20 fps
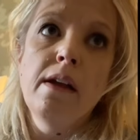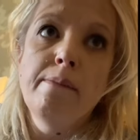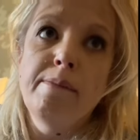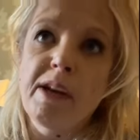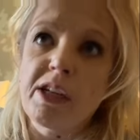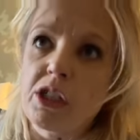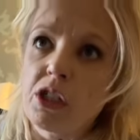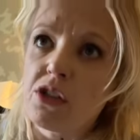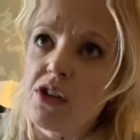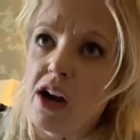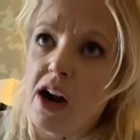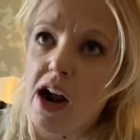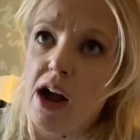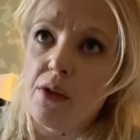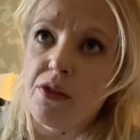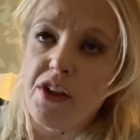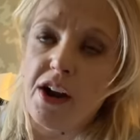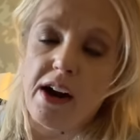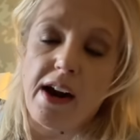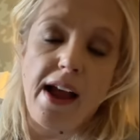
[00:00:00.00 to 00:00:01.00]
Pictures are
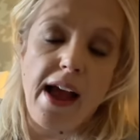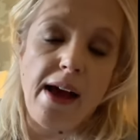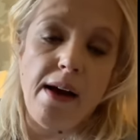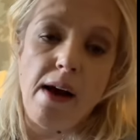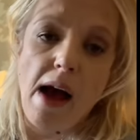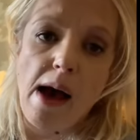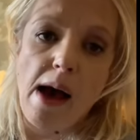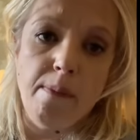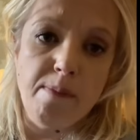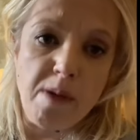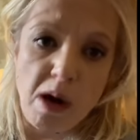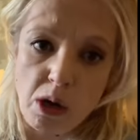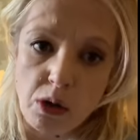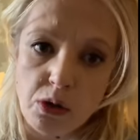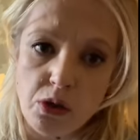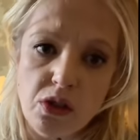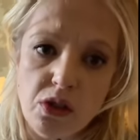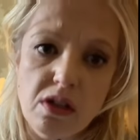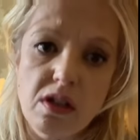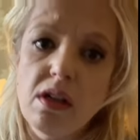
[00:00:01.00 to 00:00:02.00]
out there. I'll, I'll
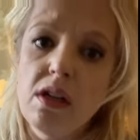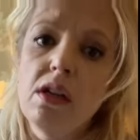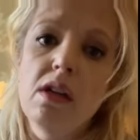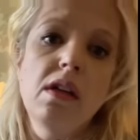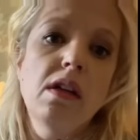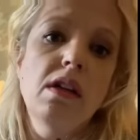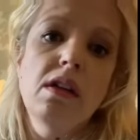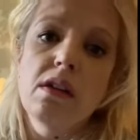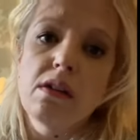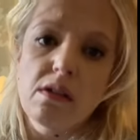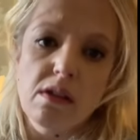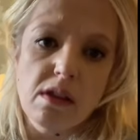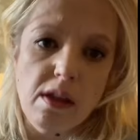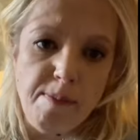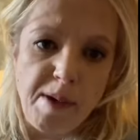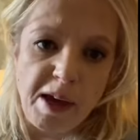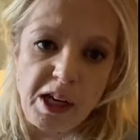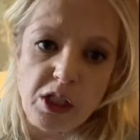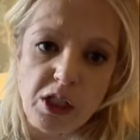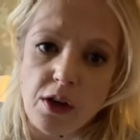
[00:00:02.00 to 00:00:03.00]
post the
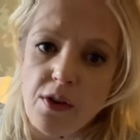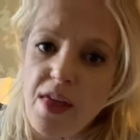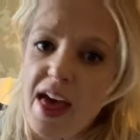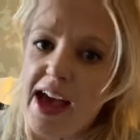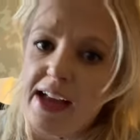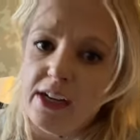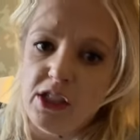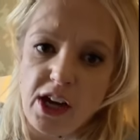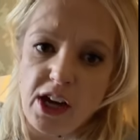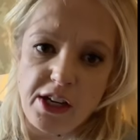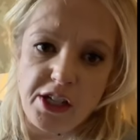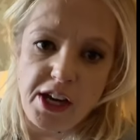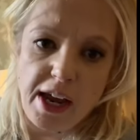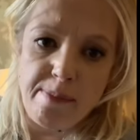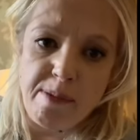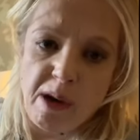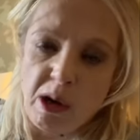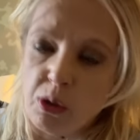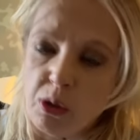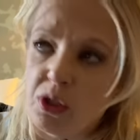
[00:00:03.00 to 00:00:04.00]
picture that JJ
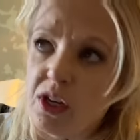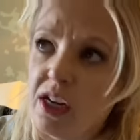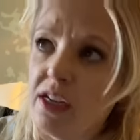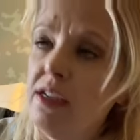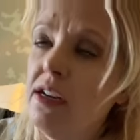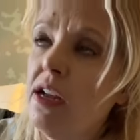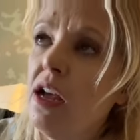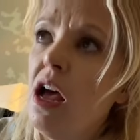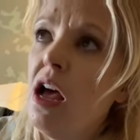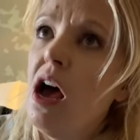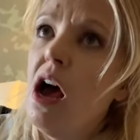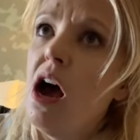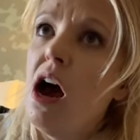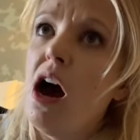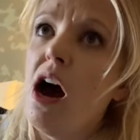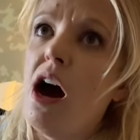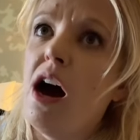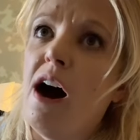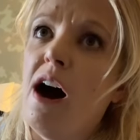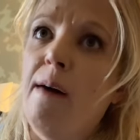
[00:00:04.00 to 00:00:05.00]
posted.
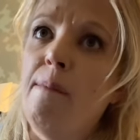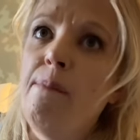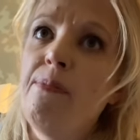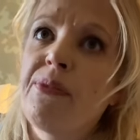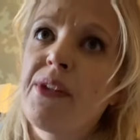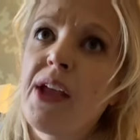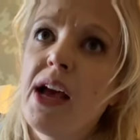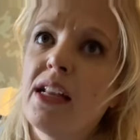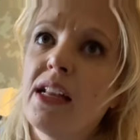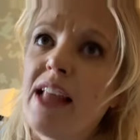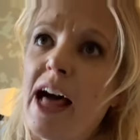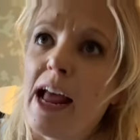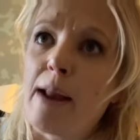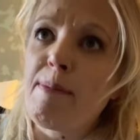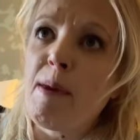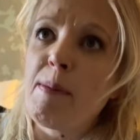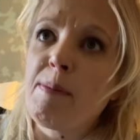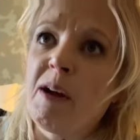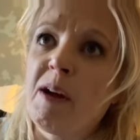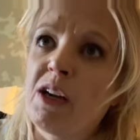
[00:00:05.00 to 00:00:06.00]
Um, a lot of
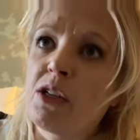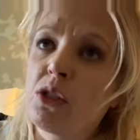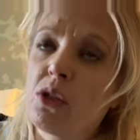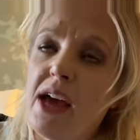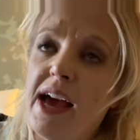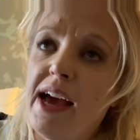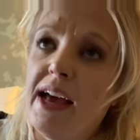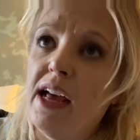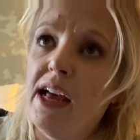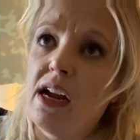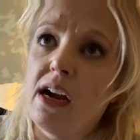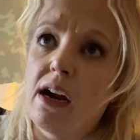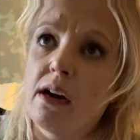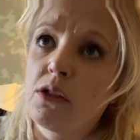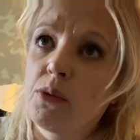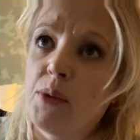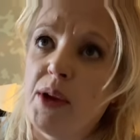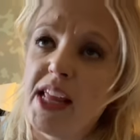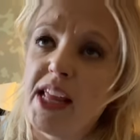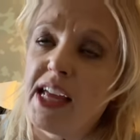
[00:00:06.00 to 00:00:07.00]
people are, uh, are
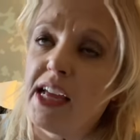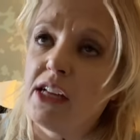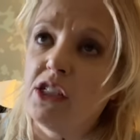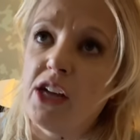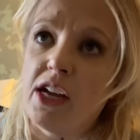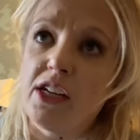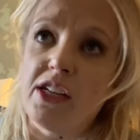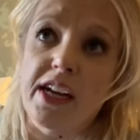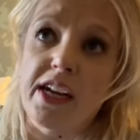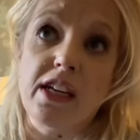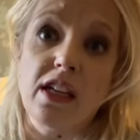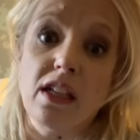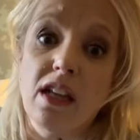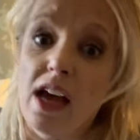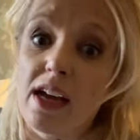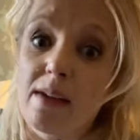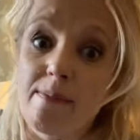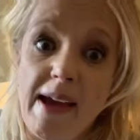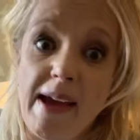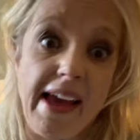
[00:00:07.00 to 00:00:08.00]
tweeting at JJ, good
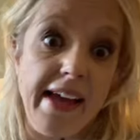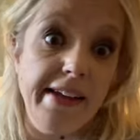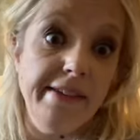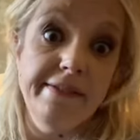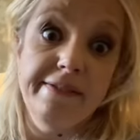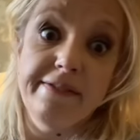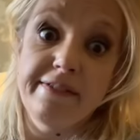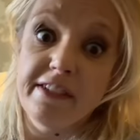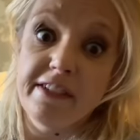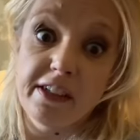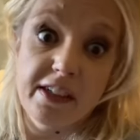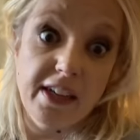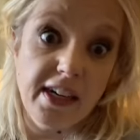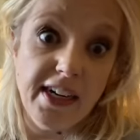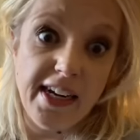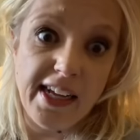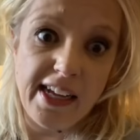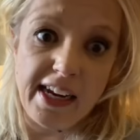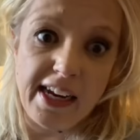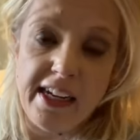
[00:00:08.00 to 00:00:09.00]
luck, man. You're going
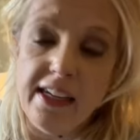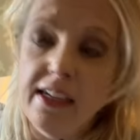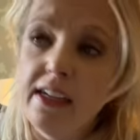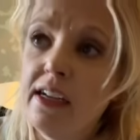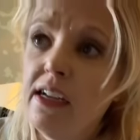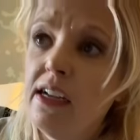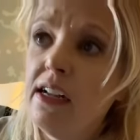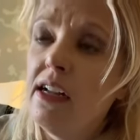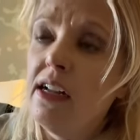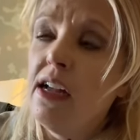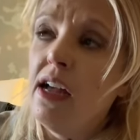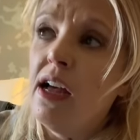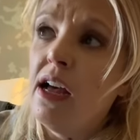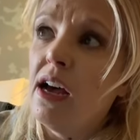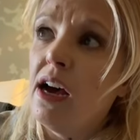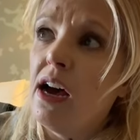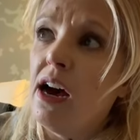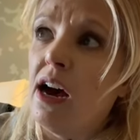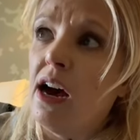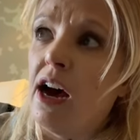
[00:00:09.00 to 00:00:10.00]
to need it.
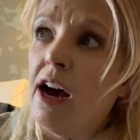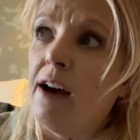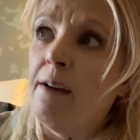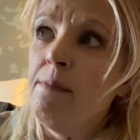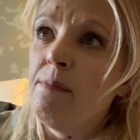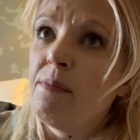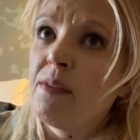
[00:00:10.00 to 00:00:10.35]
Uh,